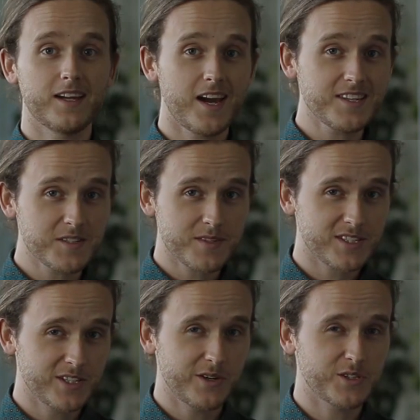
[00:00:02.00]
In case you
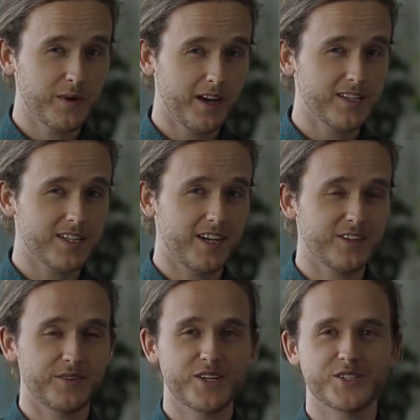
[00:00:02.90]
missed the news, we're headed to
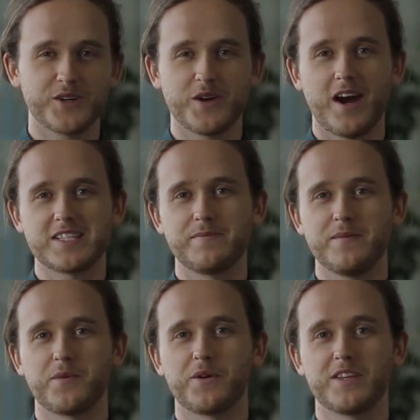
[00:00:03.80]
E3 to show you guys a
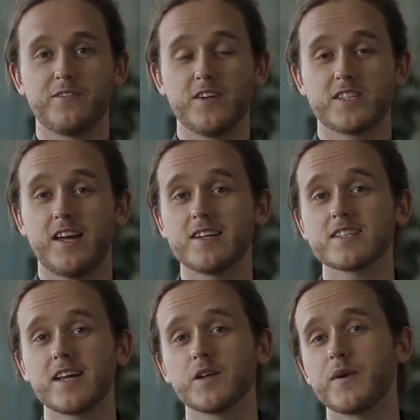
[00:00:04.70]
bit more of the Division, and
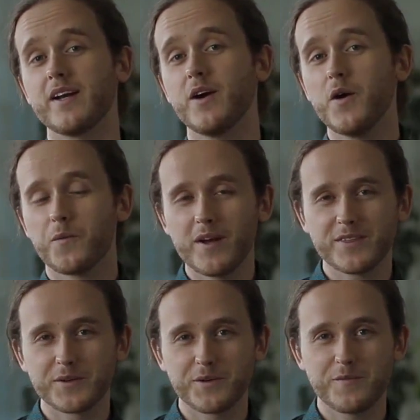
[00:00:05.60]
to celebrate,
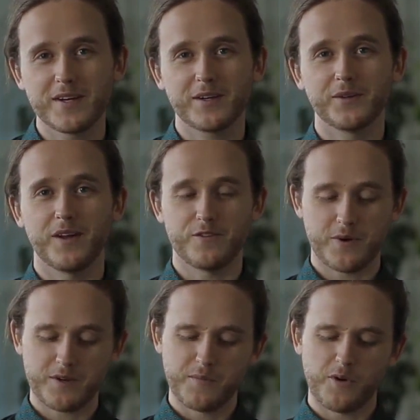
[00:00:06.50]
we thought it would be cool
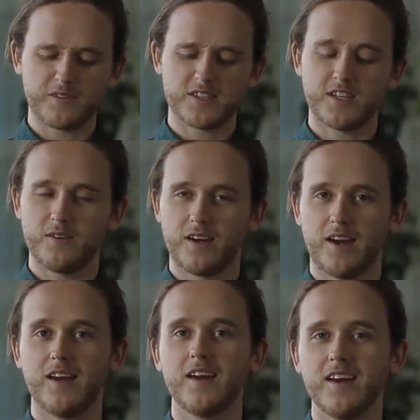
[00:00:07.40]
if we could morph this
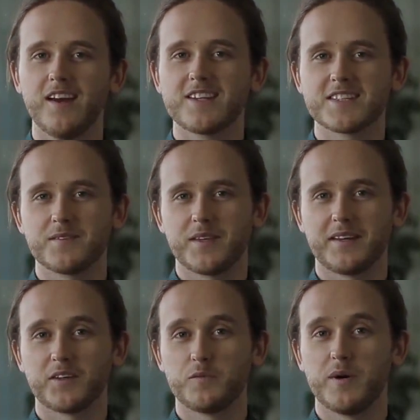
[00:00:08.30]
Q&A into
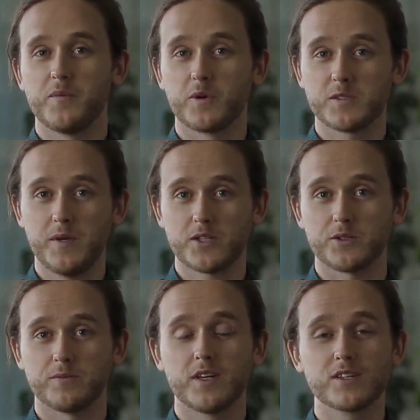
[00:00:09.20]
something a little bit more
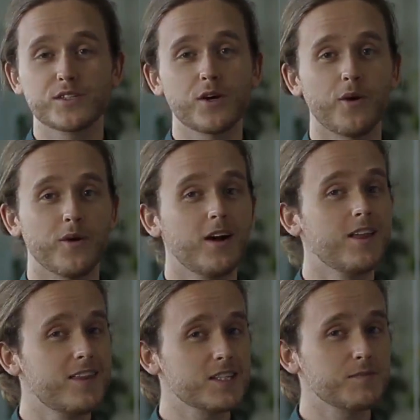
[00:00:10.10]
special. So,
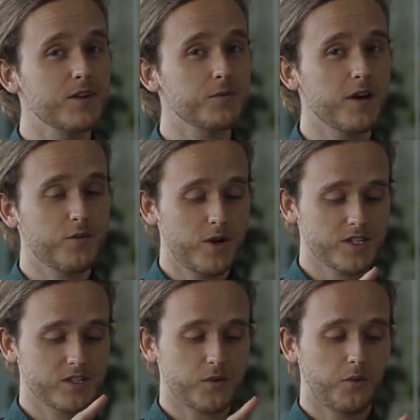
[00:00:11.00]
this month we have
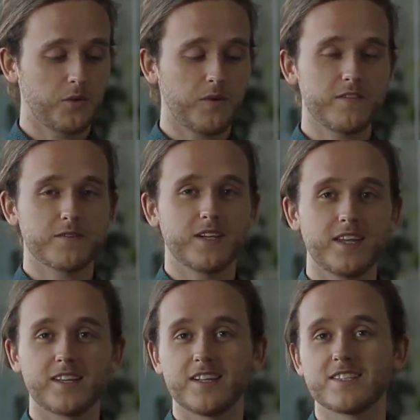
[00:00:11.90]
questions all the way from the
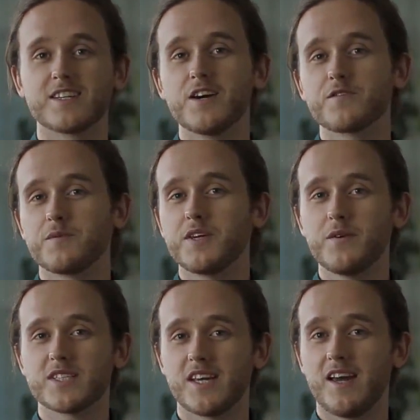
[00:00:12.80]
Netherlands, from the
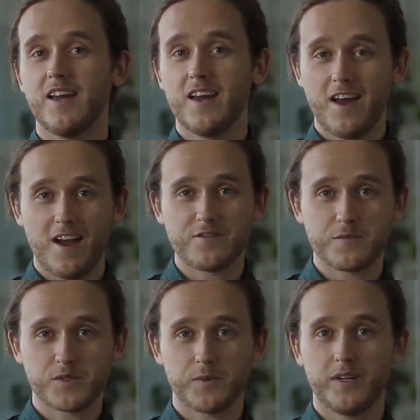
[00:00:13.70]
USA, and
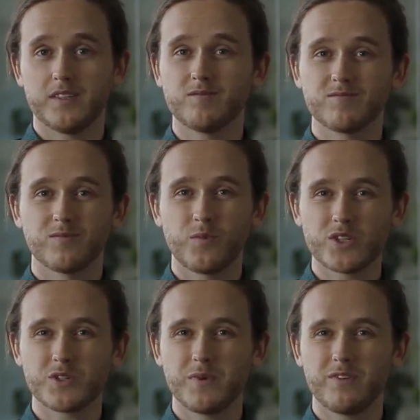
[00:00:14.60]
from Sweden,
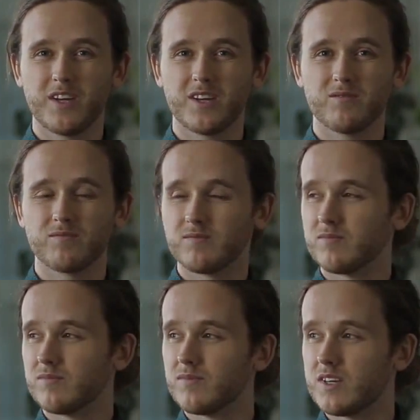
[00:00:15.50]
which to be fair,
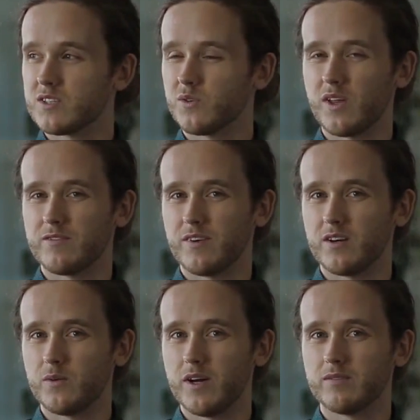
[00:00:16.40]
isn't all that
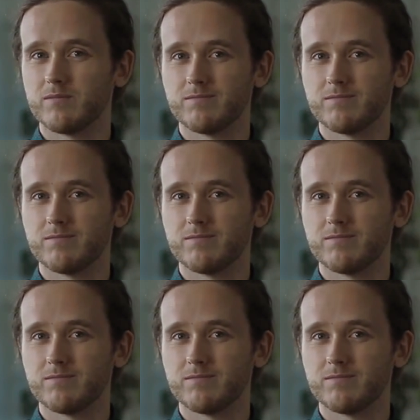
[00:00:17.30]
far away.